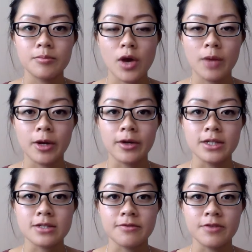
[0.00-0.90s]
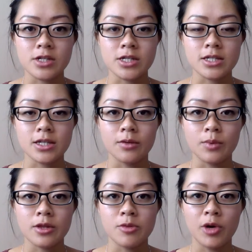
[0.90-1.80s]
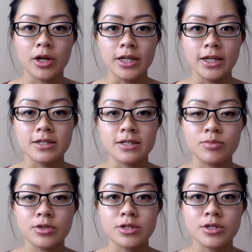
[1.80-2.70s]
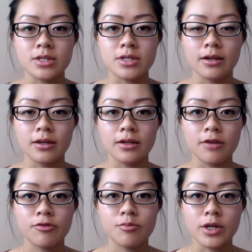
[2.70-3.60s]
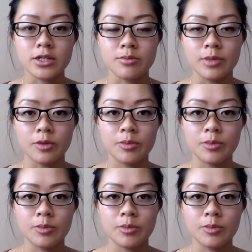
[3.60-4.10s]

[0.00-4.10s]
primary insufficiency where the body isn't producing enough breast milk